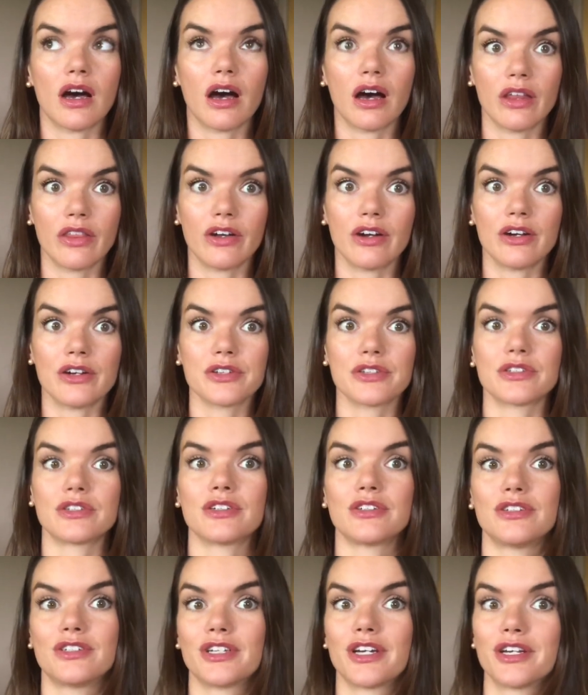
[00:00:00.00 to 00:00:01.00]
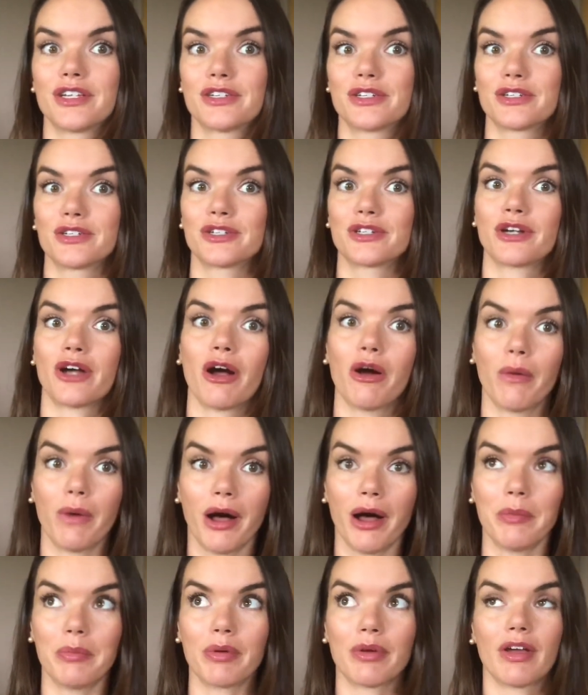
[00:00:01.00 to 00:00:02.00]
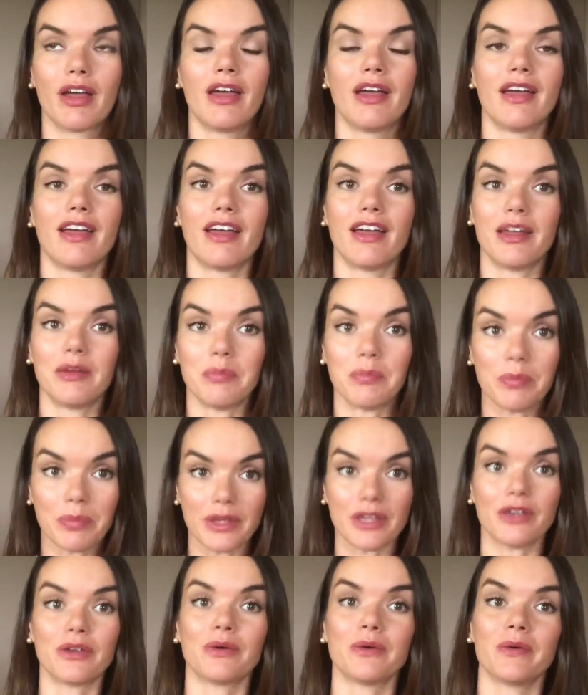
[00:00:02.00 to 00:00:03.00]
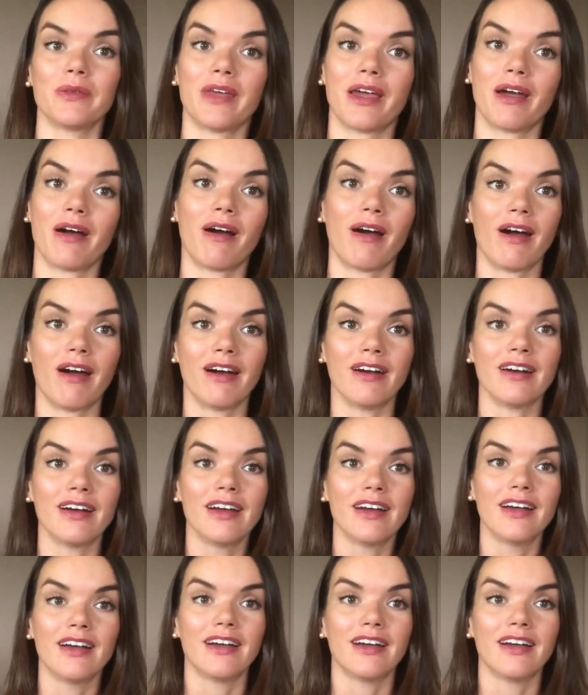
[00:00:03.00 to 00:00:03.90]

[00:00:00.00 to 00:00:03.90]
others to just show up and be who they are.